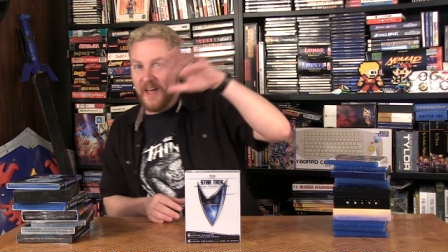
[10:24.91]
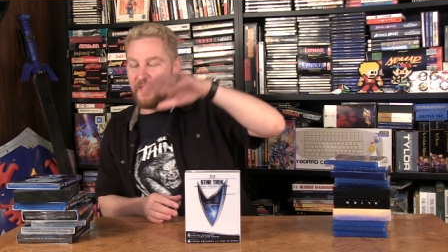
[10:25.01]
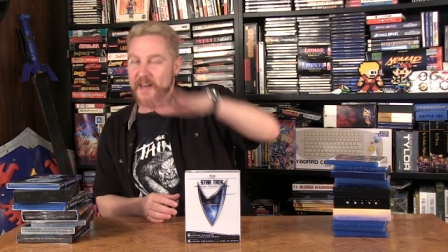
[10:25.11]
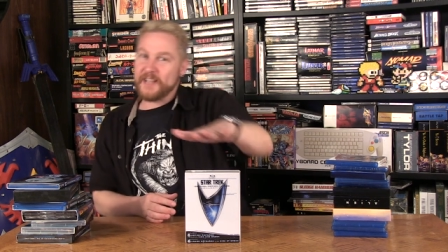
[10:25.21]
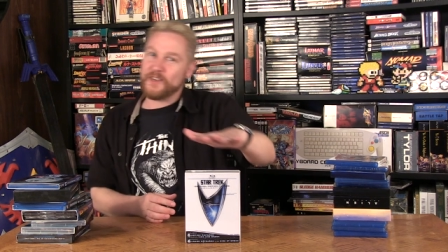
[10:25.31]

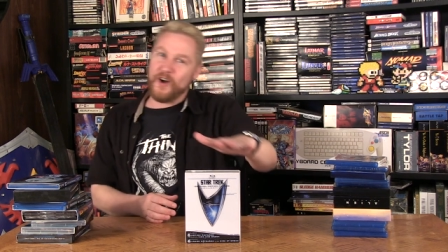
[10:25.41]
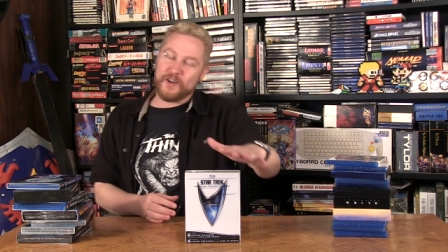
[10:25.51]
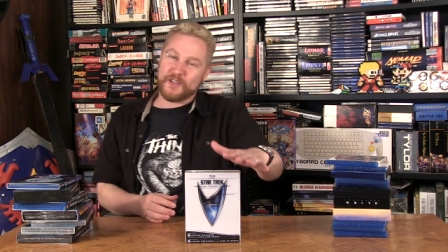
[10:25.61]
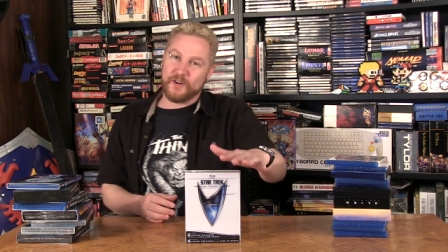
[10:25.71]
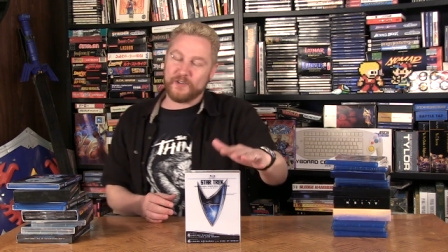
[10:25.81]
Then I
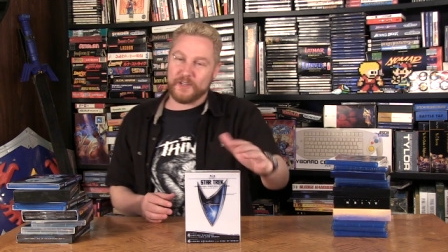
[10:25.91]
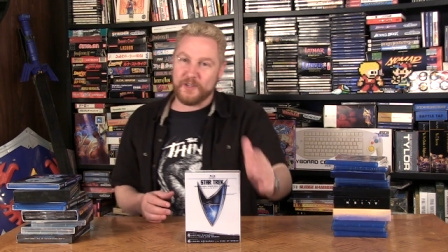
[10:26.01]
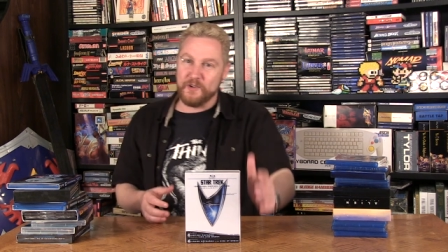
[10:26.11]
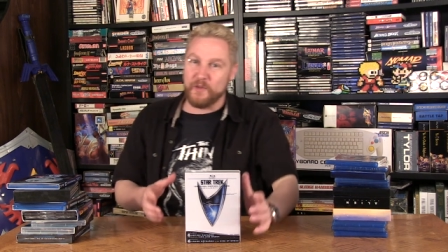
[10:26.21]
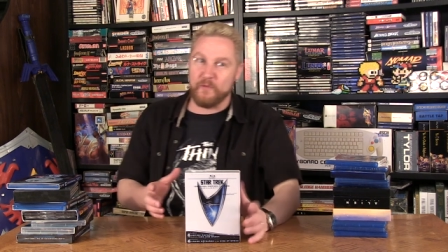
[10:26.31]
saw Star Trek
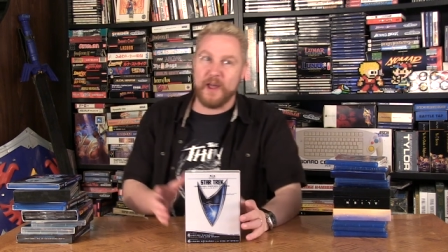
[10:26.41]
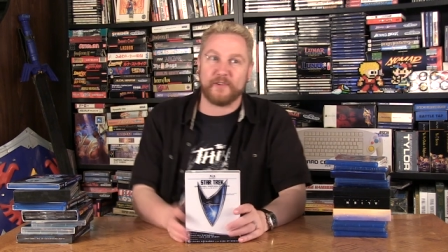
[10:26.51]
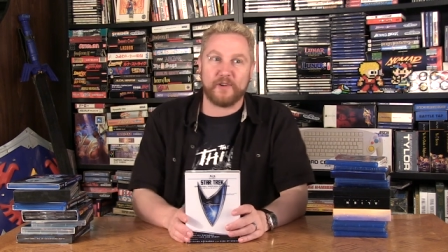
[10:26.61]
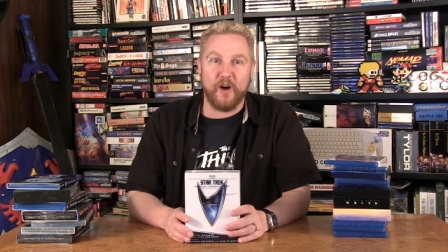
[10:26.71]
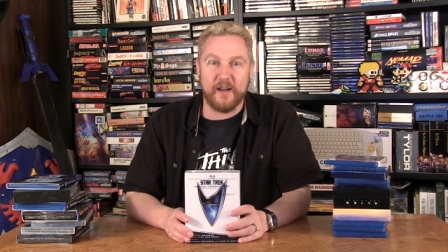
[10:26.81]
II: The Wrath
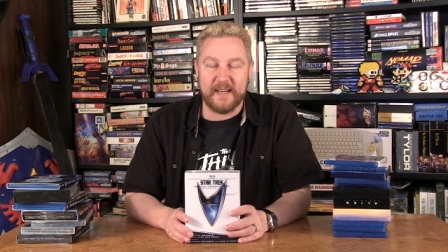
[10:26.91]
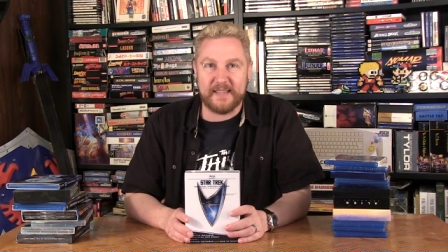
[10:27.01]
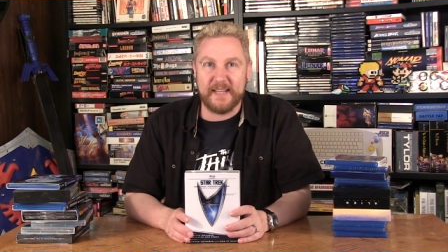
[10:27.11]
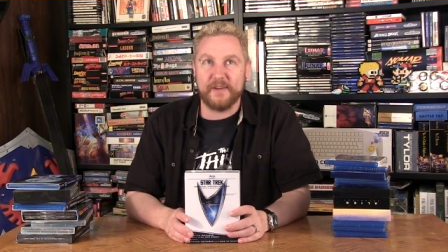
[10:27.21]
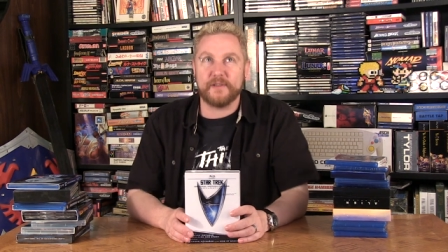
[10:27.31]
of Khan in
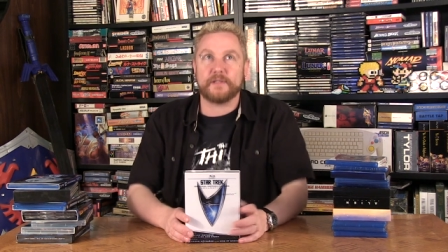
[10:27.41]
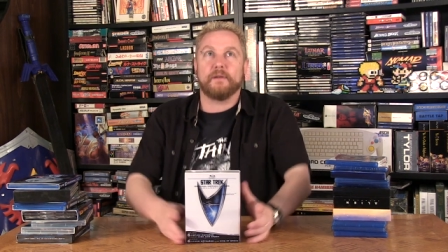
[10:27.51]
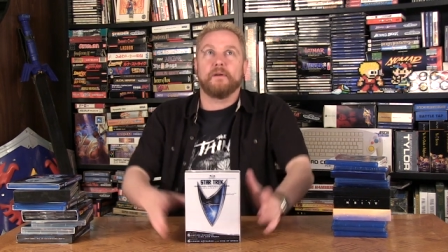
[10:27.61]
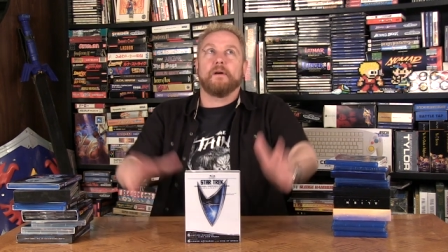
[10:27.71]
theaters.